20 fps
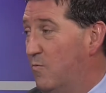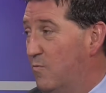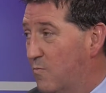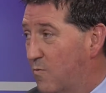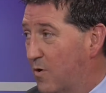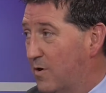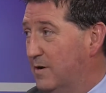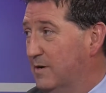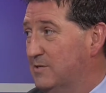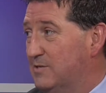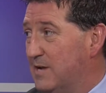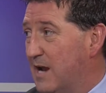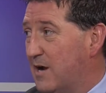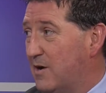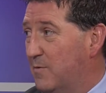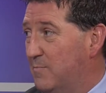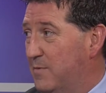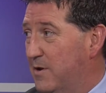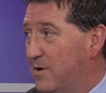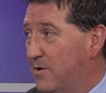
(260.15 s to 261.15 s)
work in
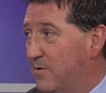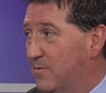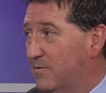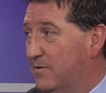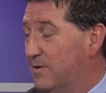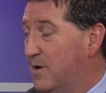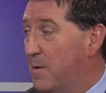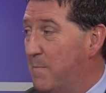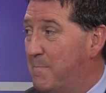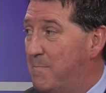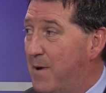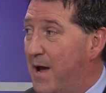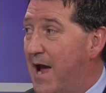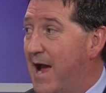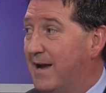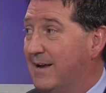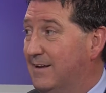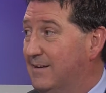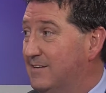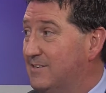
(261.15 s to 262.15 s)
Sacramento, come
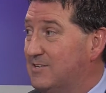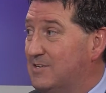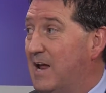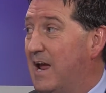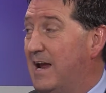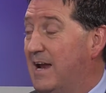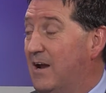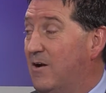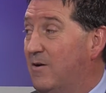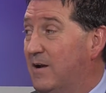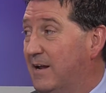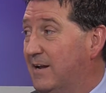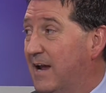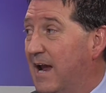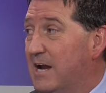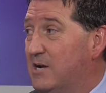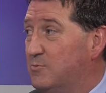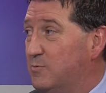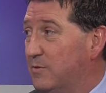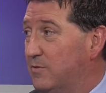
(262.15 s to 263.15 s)
back and stay here and
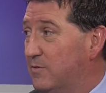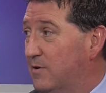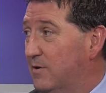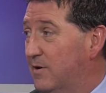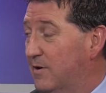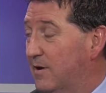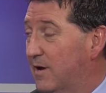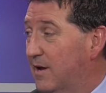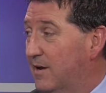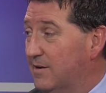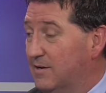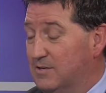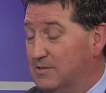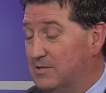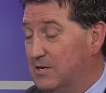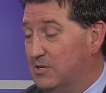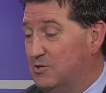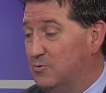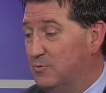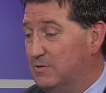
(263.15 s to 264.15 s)
engage with the
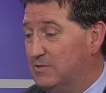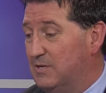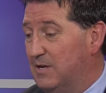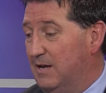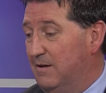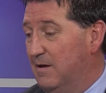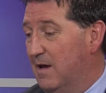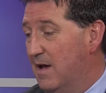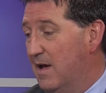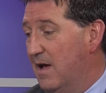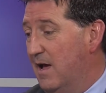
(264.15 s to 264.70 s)
constituency,